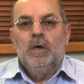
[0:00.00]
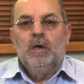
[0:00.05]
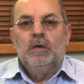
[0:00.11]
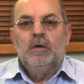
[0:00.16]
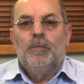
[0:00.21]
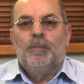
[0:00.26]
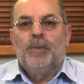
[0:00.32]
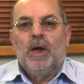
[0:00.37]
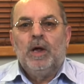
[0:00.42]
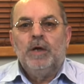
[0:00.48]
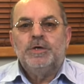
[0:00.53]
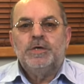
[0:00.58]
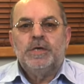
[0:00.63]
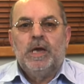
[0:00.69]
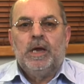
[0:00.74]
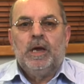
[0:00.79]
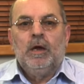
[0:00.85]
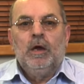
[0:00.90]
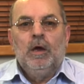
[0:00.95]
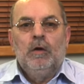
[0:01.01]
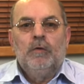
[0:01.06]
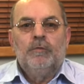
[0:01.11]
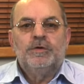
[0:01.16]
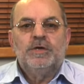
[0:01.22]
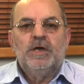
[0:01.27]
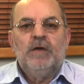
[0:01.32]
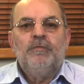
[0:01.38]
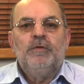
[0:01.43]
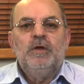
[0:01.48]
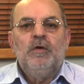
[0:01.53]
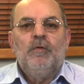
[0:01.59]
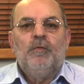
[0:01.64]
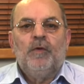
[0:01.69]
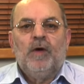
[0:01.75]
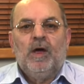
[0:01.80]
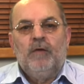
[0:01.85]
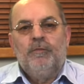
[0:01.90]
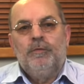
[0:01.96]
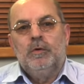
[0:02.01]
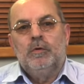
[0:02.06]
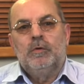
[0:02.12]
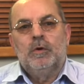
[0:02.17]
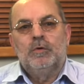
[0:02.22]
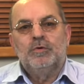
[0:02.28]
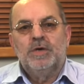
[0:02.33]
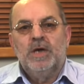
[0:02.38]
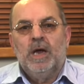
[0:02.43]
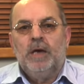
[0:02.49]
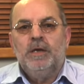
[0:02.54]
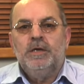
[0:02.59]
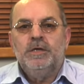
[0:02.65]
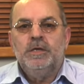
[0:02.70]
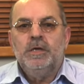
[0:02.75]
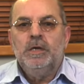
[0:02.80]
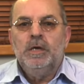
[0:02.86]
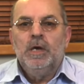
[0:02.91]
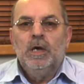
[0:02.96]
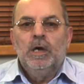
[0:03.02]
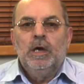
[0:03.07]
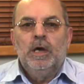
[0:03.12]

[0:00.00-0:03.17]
the price tag of €75.90